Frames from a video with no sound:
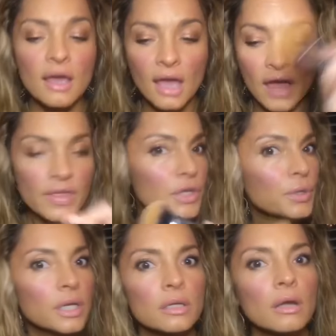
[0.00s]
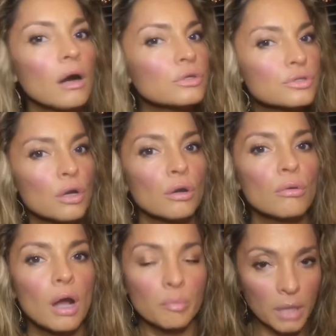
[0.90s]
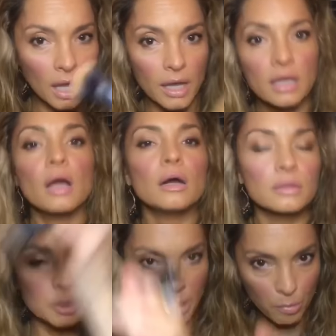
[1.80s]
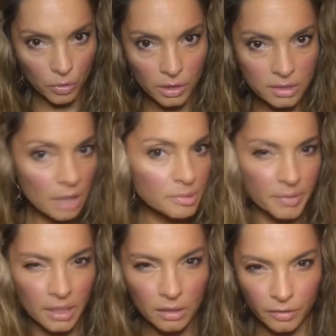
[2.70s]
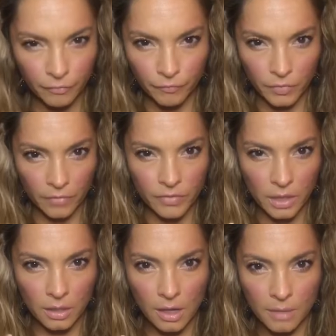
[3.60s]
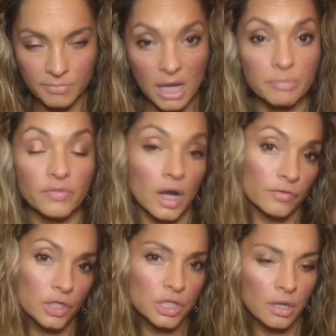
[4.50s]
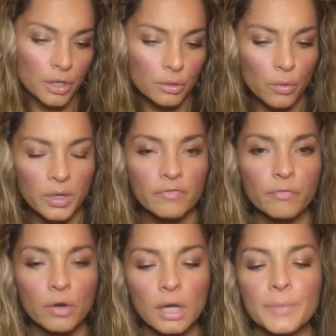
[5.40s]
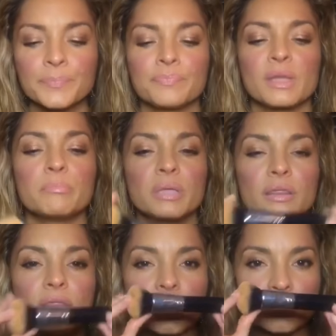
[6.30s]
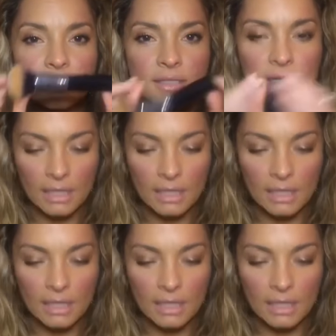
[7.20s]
And then you can also apply a little bit more on top depending on the type of coverage that you're going for. But this